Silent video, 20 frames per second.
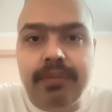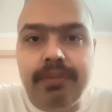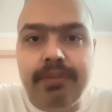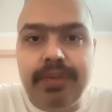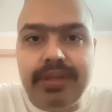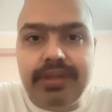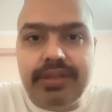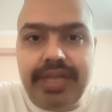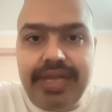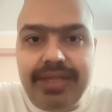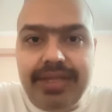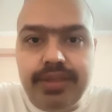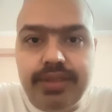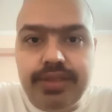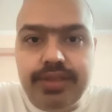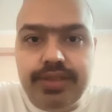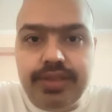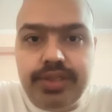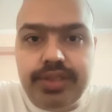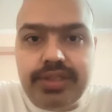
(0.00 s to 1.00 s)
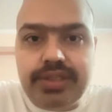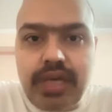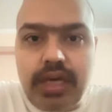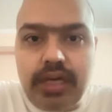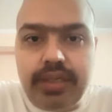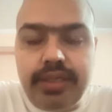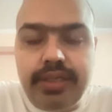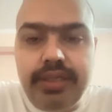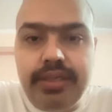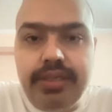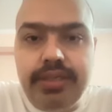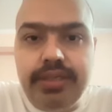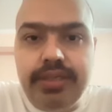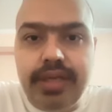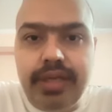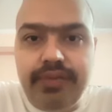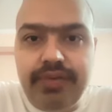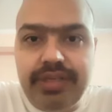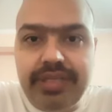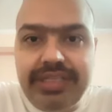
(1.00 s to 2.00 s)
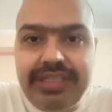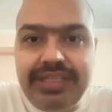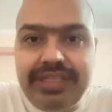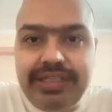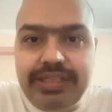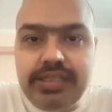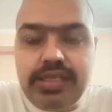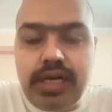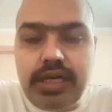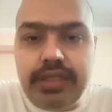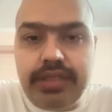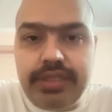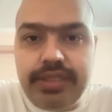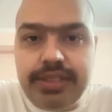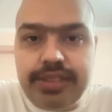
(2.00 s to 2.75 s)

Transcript: but then she started having increased RT